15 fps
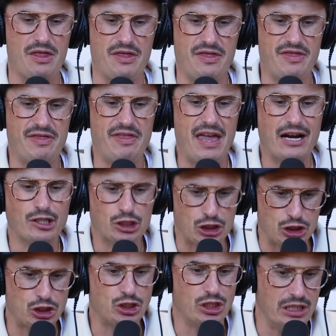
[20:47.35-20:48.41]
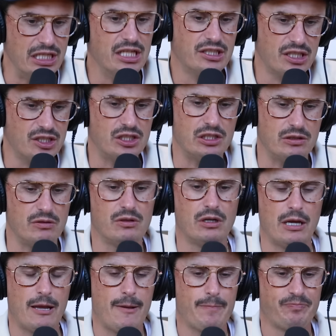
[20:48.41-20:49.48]
They're this is
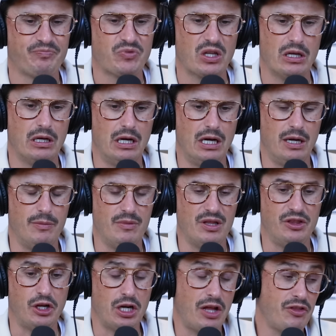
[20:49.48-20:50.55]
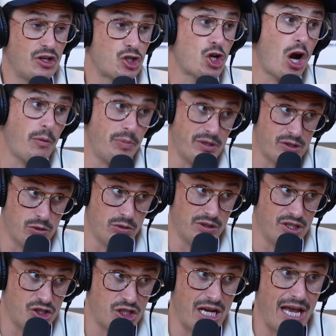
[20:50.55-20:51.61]
um, they're not the sharpest tool
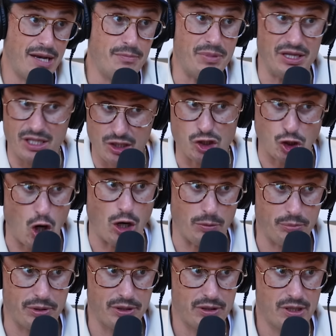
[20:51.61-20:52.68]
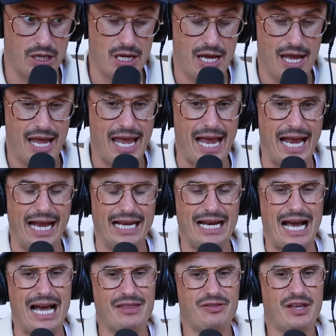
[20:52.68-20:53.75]
in the shed, but they're sharp.
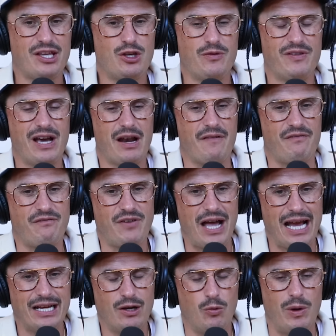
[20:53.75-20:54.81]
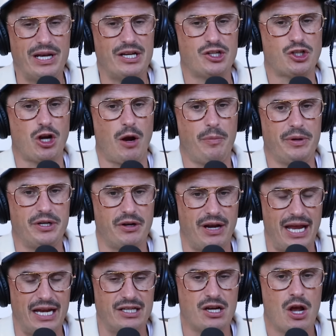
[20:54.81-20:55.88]
And I think you've got to find a way to sharpen your
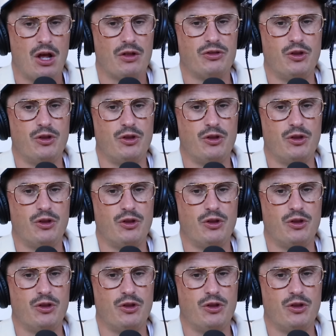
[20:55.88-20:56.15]
edge.